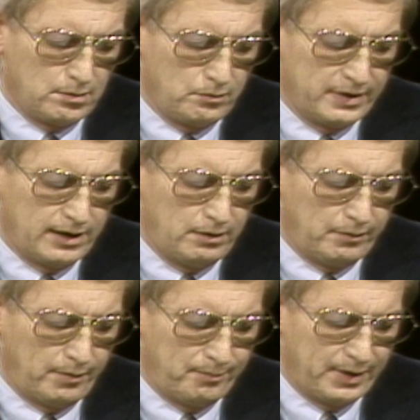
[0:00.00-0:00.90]

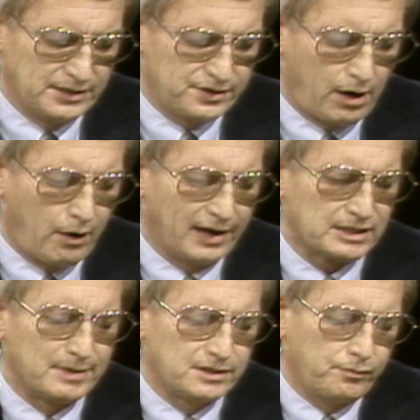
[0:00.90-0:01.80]
Well, based on our
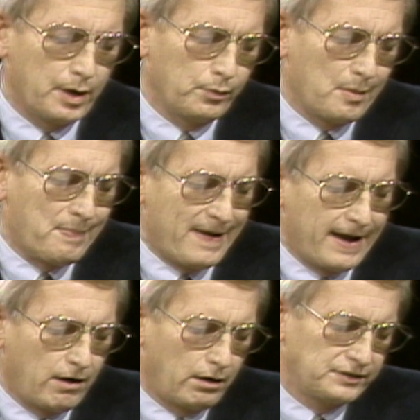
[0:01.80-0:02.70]
estimates, if we were to
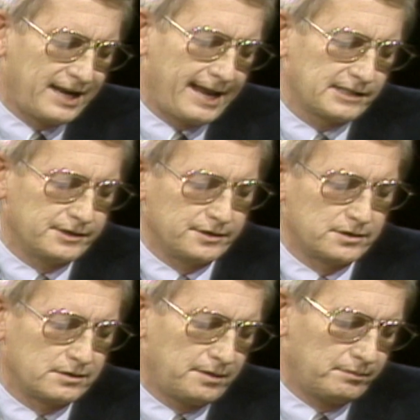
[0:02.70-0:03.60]
pay our
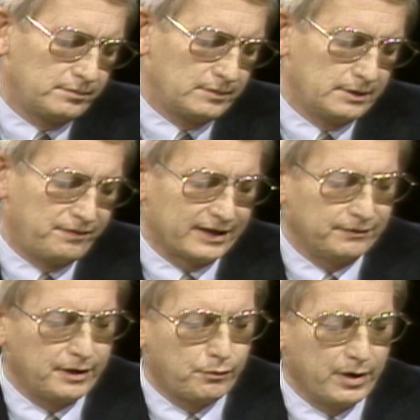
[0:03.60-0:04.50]
taxes
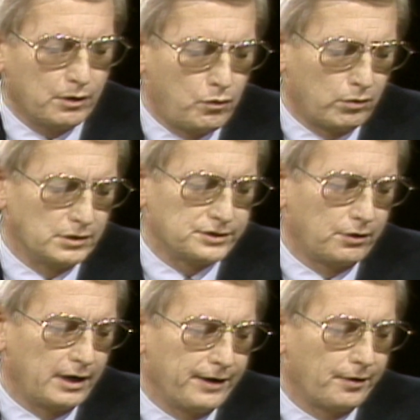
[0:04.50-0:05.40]
effectively three quarters
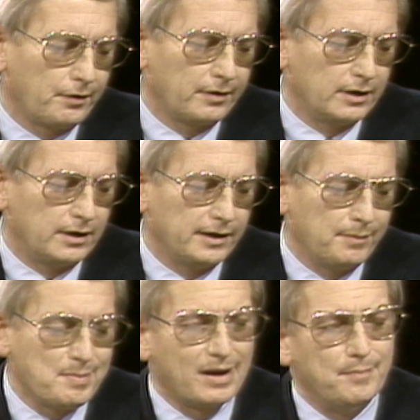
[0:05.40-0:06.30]
earlier, it'd
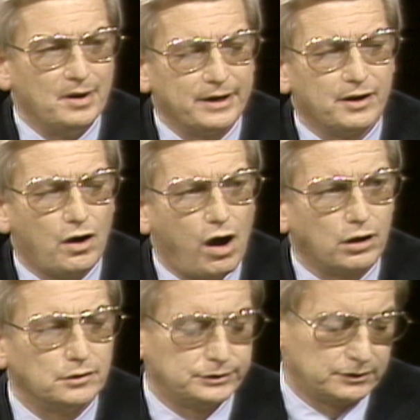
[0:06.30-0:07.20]
be about $1
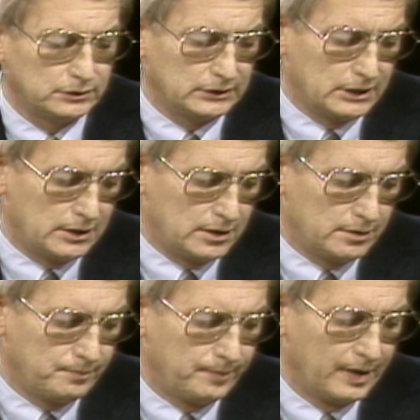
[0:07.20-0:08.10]

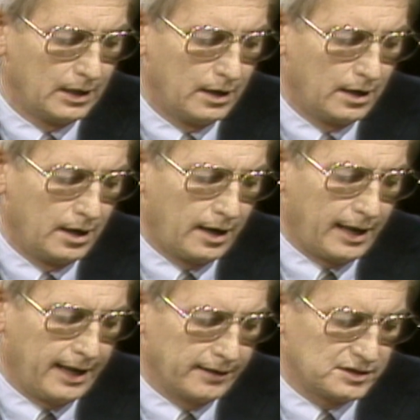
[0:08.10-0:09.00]
million,
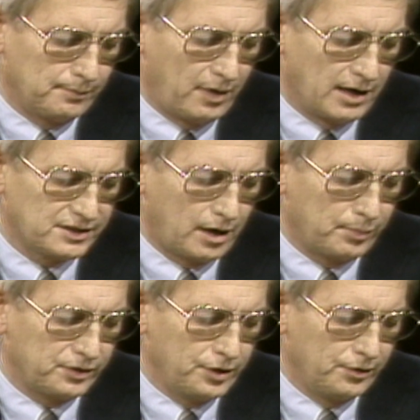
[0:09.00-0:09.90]
and some lost
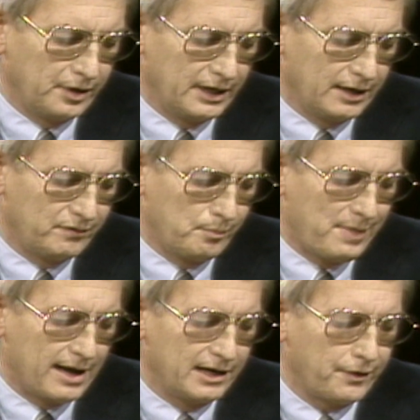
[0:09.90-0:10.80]
opportunity of
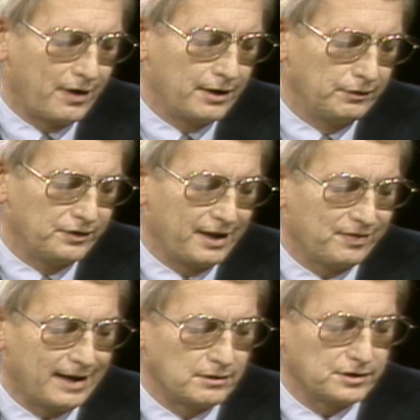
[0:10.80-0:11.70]
about another
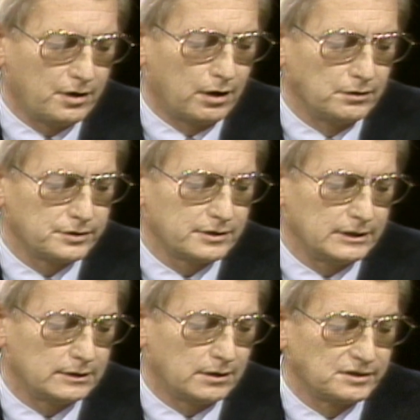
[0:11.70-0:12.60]

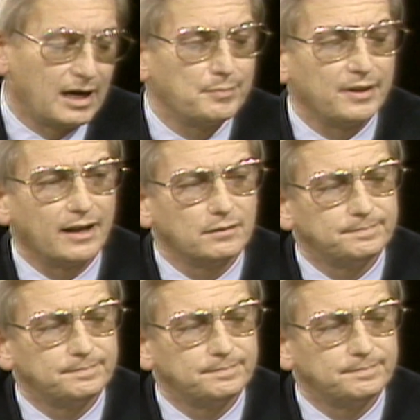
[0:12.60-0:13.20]
$110,000 on top of that.